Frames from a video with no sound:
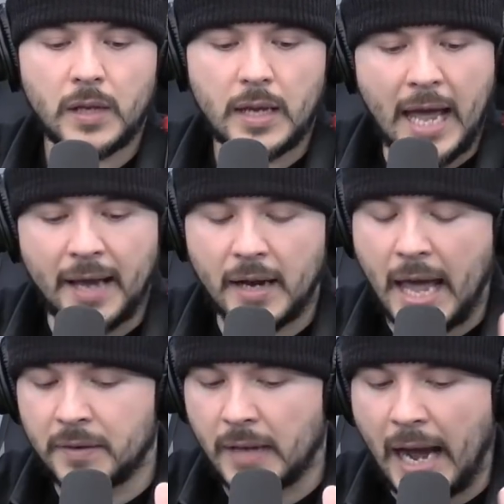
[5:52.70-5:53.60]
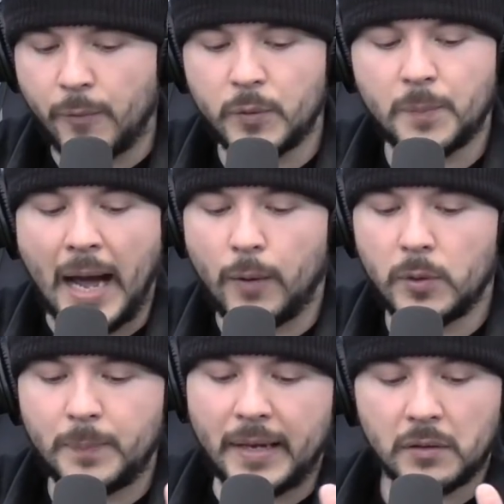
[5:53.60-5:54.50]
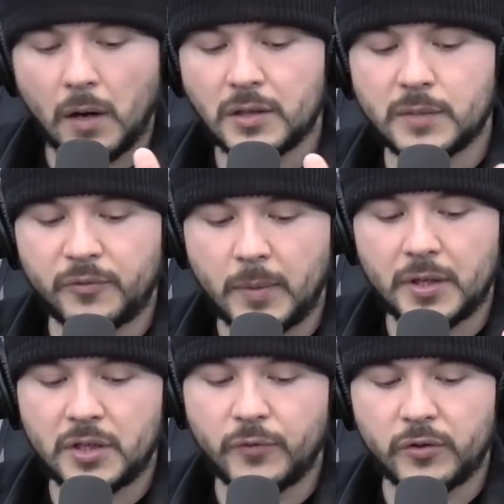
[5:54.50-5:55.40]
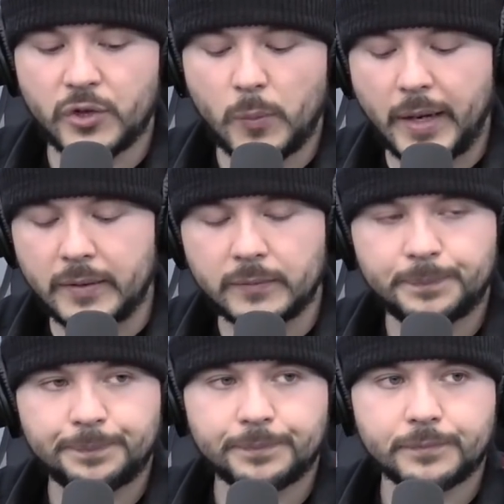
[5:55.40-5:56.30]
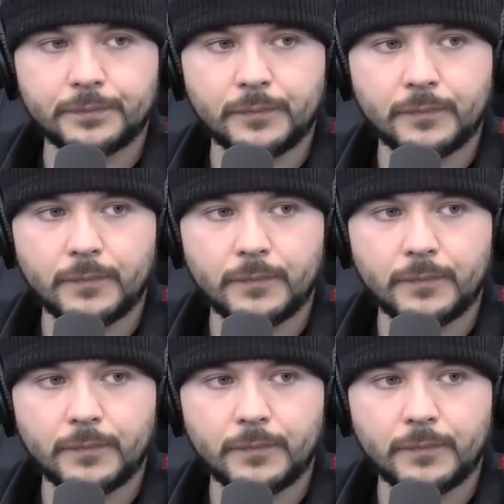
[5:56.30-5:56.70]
And I would bet a large sum of money she voted Joe Biden. Oh, for sure.